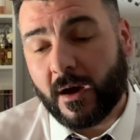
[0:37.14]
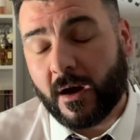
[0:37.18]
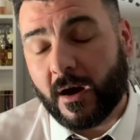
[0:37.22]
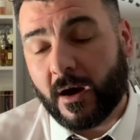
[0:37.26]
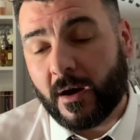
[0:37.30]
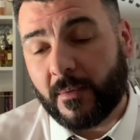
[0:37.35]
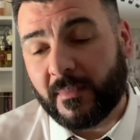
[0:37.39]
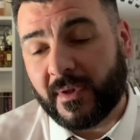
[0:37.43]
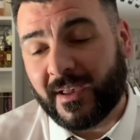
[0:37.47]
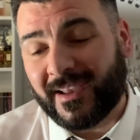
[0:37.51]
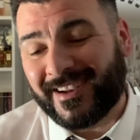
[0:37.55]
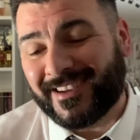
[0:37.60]

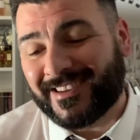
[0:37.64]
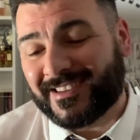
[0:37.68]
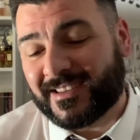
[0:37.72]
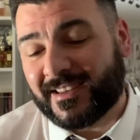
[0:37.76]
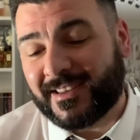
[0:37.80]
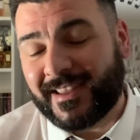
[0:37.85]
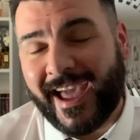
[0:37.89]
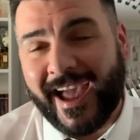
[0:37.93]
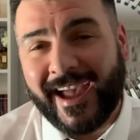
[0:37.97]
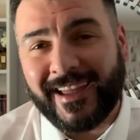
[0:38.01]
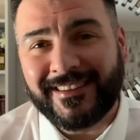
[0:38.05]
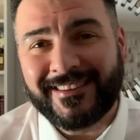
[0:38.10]
it is
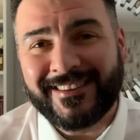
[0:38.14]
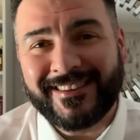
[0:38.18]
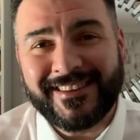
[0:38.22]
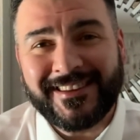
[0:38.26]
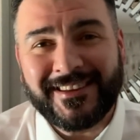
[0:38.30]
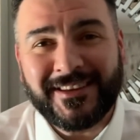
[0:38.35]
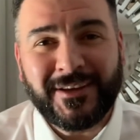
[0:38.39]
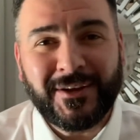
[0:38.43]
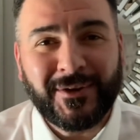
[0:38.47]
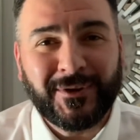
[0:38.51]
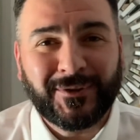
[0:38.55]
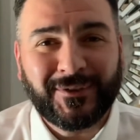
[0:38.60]
an end of the
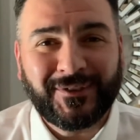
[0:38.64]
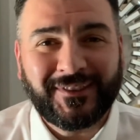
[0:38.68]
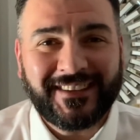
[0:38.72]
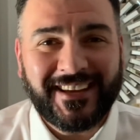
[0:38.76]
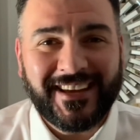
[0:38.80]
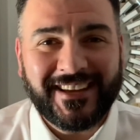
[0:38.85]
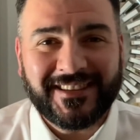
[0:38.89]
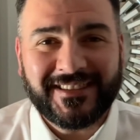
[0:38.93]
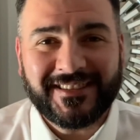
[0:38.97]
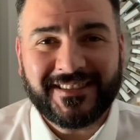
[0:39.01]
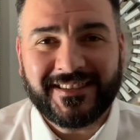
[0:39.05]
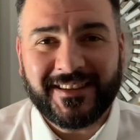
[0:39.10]
year
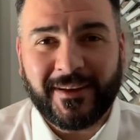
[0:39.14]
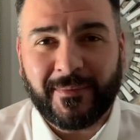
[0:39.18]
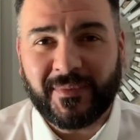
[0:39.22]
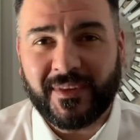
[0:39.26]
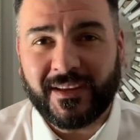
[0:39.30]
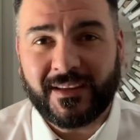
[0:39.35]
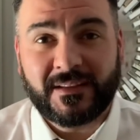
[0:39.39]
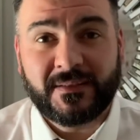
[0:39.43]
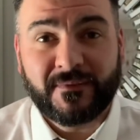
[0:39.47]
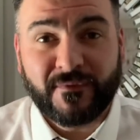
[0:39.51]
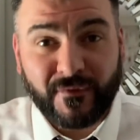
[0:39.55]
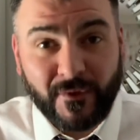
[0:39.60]
list,
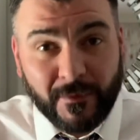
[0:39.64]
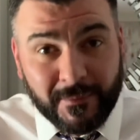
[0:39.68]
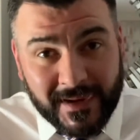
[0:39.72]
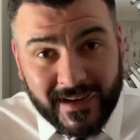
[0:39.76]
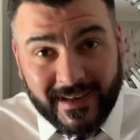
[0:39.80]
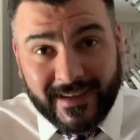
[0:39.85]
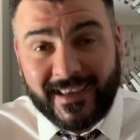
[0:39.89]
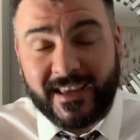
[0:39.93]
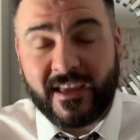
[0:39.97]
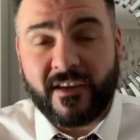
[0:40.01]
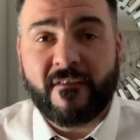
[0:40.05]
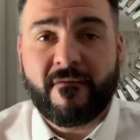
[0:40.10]
something for me
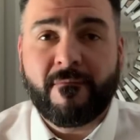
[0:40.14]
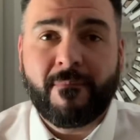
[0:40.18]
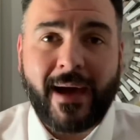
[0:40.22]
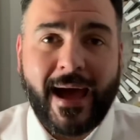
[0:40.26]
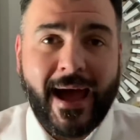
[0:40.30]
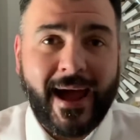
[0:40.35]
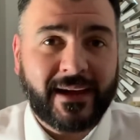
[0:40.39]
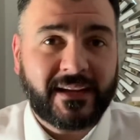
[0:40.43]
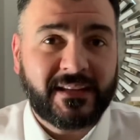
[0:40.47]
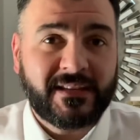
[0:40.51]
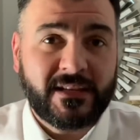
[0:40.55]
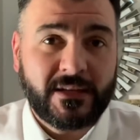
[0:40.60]
to give
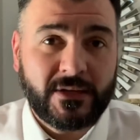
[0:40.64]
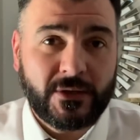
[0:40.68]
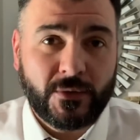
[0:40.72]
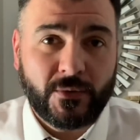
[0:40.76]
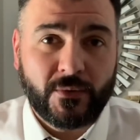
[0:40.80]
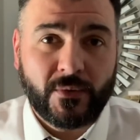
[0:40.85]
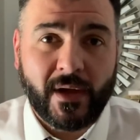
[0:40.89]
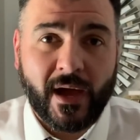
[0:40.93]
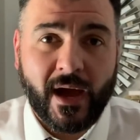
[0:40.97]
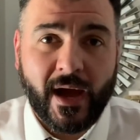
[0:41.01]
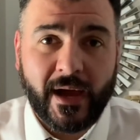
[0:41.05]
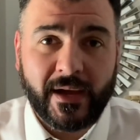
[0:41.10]
back to you
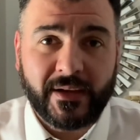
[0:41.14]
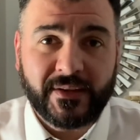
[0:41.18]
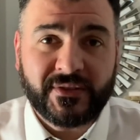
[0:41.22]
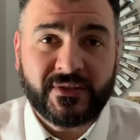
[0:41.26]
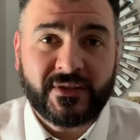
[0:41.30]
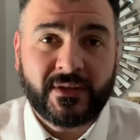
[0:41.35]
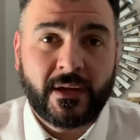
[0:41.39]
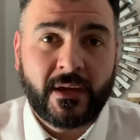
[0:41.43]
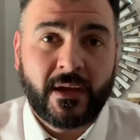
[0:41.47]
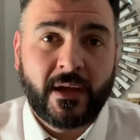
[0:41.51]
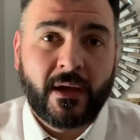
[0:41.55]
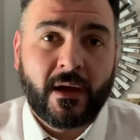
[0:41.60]
guys.
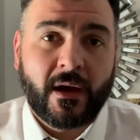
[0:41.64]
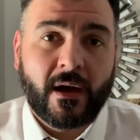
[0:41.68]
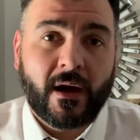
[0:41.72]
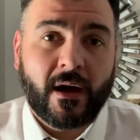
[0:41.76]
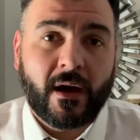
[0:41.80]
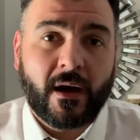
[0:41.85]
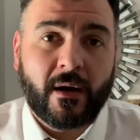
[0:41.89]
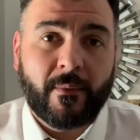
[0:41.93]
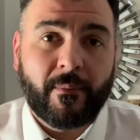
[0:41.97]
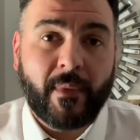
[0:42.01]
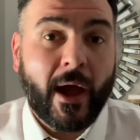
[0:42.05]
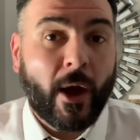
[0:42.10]

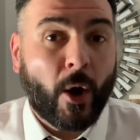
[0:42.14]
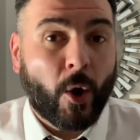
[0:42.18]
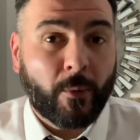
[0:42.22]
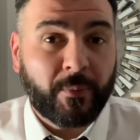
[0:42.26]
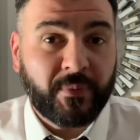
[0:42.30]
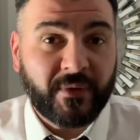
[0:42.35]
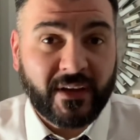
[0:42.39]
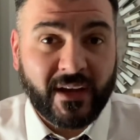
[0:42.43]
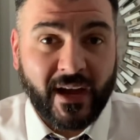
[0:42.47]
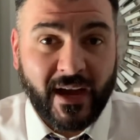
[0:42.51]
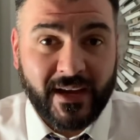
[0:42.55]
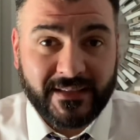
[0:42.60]
I hope
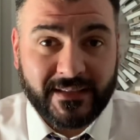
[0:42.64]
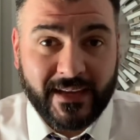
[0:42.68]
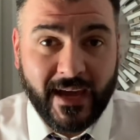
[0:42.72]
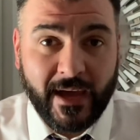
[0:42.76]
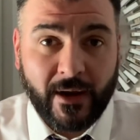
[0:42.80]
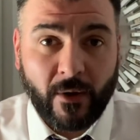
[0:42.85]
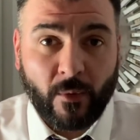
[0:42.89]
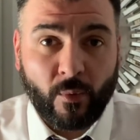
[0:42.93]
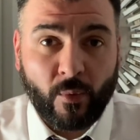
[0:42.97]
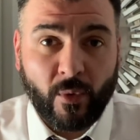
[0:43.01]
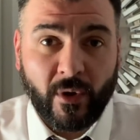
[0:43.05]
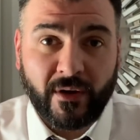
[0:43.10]
you guys had
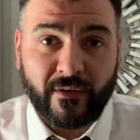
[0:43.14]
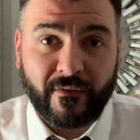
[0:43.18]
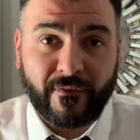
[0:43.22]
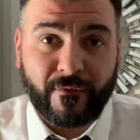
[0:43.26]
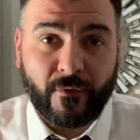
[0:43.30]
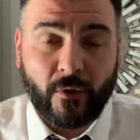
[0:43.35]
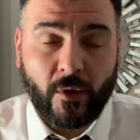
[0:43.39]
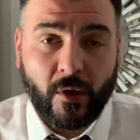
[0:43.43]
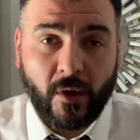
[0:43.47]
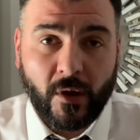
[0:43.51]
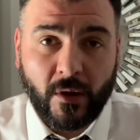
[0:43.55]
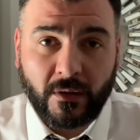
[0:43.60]
a
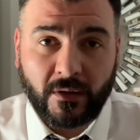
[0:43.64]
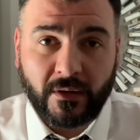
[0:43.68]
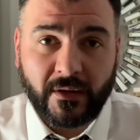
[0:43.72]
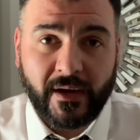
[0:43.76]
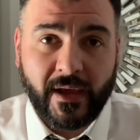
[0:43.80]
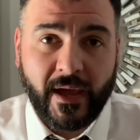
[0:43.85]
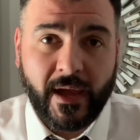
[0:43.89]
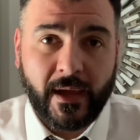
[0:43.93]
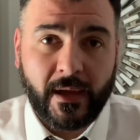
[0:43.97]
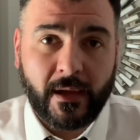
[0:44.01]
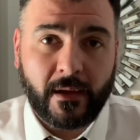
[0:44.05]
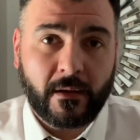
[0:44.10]
wonderful
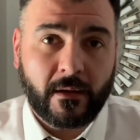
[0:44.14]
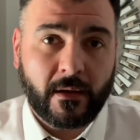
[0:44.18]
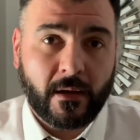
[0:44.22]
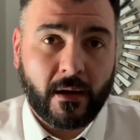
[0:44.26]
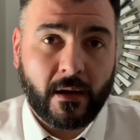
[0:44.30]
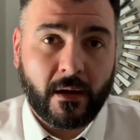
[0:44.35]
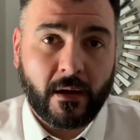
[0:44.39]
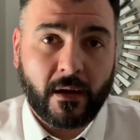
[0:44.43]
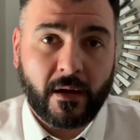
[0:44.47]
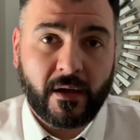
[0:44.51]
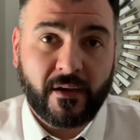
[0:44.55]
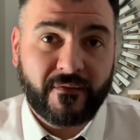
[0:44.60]
holiday.
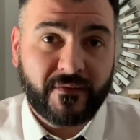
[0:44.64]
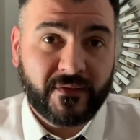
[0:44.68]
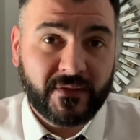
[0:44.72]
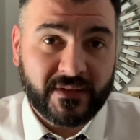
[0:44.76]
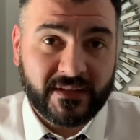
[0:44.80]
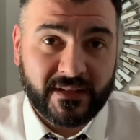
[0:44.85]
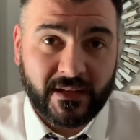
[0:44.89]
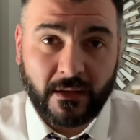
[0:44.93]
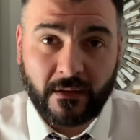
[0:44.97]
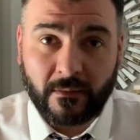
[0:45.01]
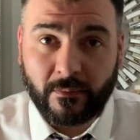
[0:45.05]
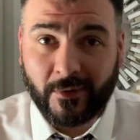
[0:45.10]
If you
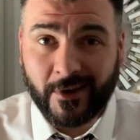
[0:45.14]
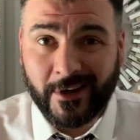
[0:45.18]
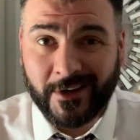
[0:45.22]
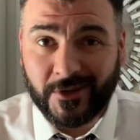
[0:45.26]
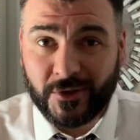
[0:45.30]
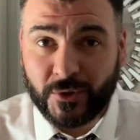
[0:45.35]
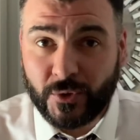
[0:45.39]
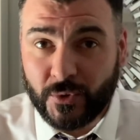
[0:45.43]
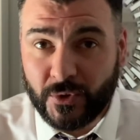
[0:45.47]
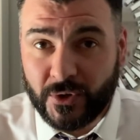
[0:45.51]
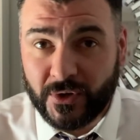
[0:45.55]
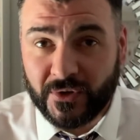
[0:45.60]
celebrate
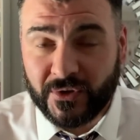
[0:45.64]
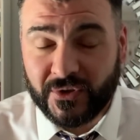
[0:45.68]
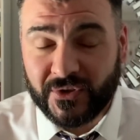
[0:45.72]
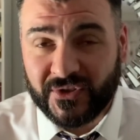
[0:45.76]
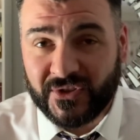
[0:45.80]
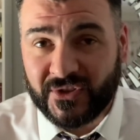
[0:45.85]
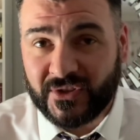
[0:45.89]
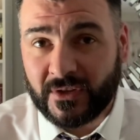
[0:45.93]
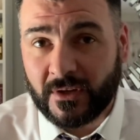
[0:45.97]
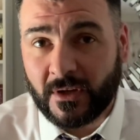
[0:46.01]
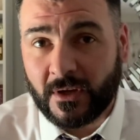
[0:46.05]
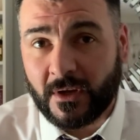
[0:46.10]
New
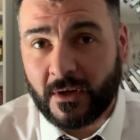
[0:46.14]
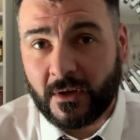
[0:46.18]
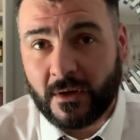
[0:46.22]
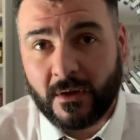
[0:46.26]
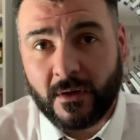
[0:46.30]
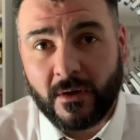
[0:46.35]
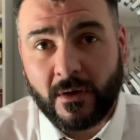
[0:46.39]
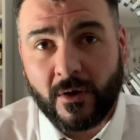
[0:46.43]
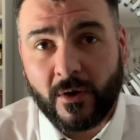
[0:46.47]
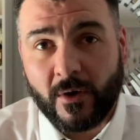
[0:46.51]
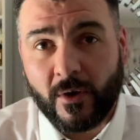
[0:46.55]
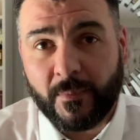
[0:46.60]
Year's,
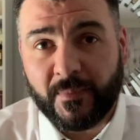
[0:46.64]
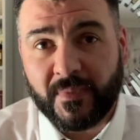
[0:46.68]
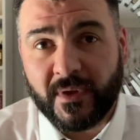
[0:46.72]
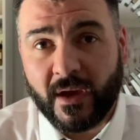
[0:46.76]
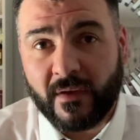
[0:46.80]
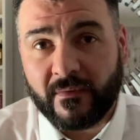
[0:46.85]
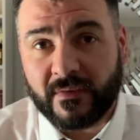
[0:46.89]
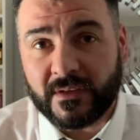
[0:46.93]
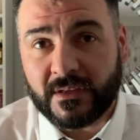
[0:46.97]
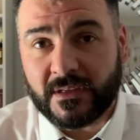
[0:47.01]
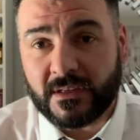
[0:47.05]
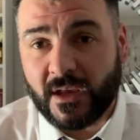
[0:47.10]
hope you
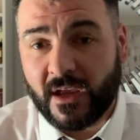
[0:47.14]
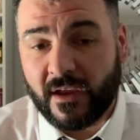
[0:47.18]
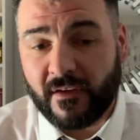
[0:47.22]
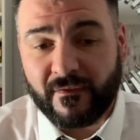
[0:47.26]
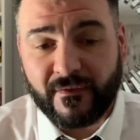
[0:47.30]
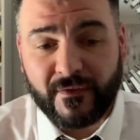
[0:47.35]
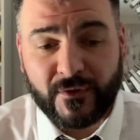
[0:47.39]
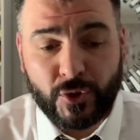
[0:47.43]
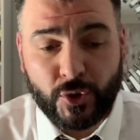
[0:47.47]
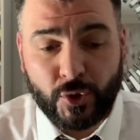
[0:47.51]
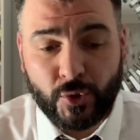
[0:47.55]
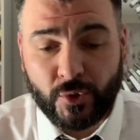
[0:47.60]
have a
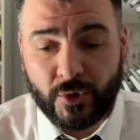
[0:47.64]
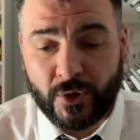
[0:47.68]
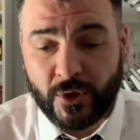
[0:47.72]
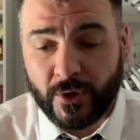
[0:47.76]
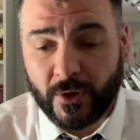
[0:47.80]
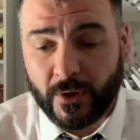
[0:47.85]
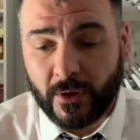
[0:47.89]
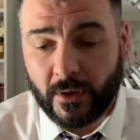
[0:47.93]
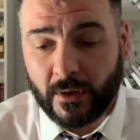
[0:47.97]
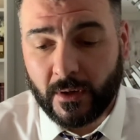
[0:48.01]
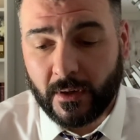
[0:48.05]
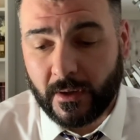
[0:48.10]
safe New
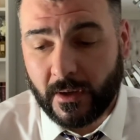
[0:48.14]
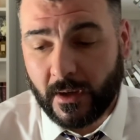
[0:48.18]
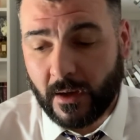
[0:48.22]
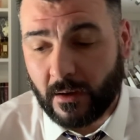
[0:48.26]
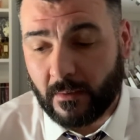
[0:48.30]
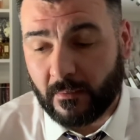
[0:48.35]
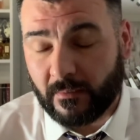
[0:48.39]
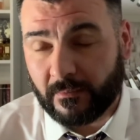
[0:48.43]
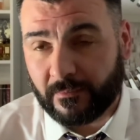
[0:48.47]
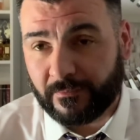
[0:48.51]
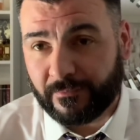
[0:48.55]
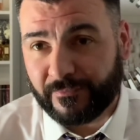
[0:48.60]
Year
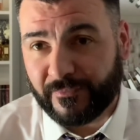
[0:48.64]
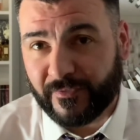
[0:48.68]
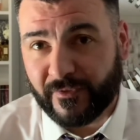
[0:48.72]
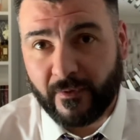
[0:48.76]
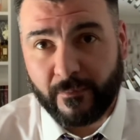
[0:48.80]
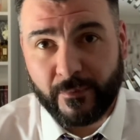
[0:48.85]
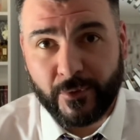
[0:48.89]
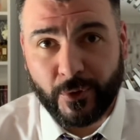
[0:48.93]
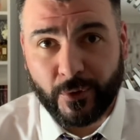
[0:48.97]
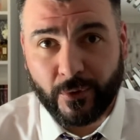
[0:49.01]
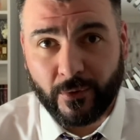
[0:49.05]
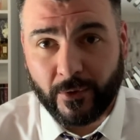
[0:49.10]

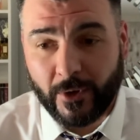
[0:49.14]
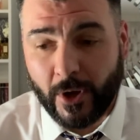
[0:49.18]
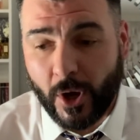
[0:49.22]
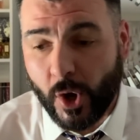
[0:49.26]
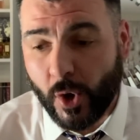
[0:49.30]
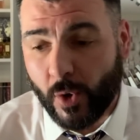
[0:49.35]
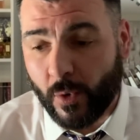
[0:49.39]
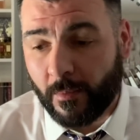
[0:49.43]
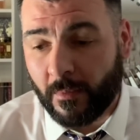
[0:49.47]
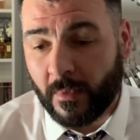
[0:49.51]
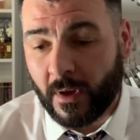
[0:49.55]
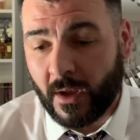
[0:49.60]
from your own
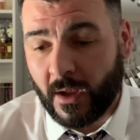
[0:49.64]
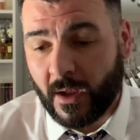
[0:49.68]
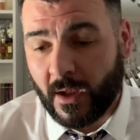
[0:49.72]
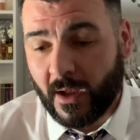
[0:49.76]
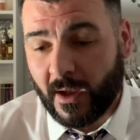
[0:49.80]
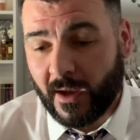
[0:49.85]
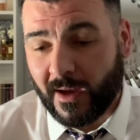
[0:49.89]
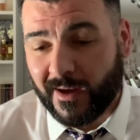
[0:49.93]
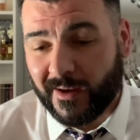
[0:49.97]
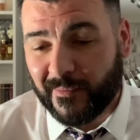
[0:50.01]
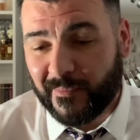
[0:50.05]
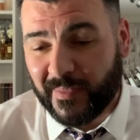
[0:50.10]
home.
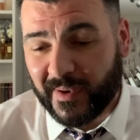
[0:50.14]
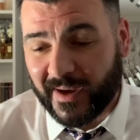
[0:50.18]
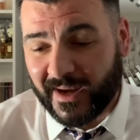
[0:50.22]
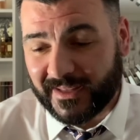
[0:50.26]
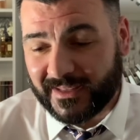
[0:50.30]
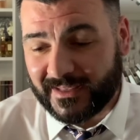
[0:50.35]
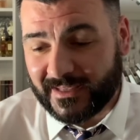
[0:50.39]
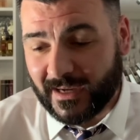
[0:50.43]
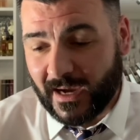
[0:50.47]
But